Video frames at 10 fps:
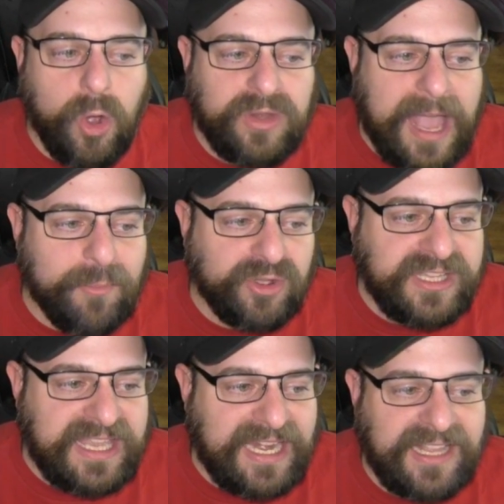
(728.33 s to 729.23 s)
I'm only
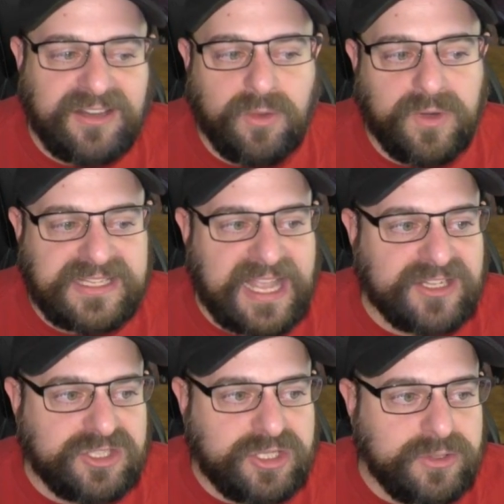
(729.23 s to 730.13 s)
getting, what is
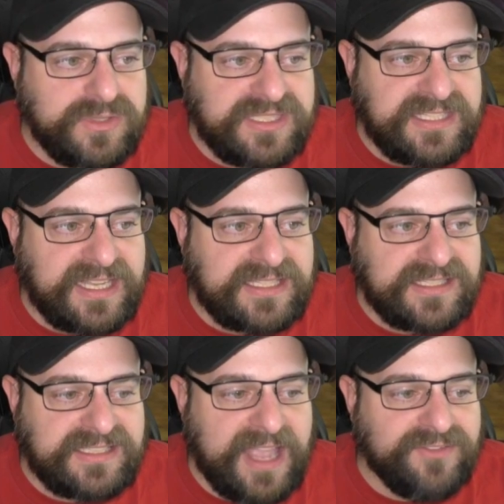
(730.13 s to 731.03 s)
that,
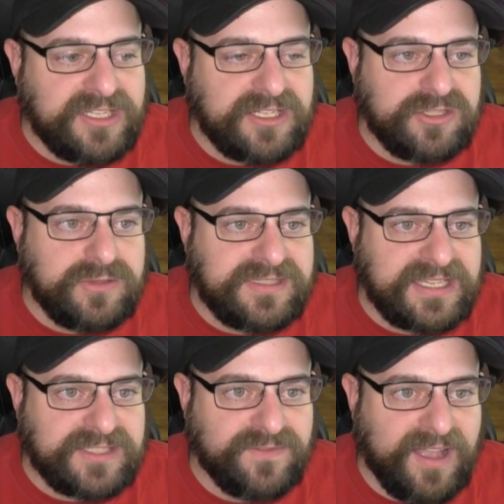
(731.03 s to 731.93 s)
267 to
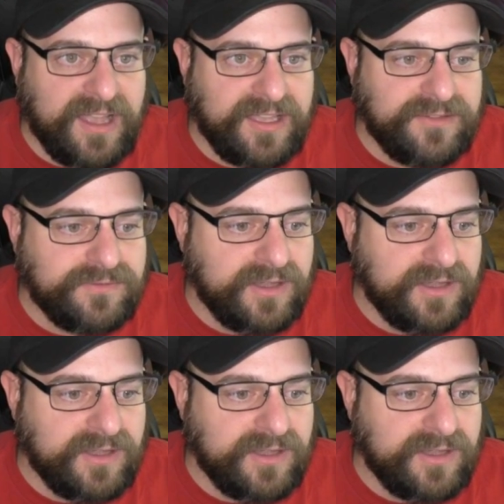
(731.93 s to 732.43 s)
265.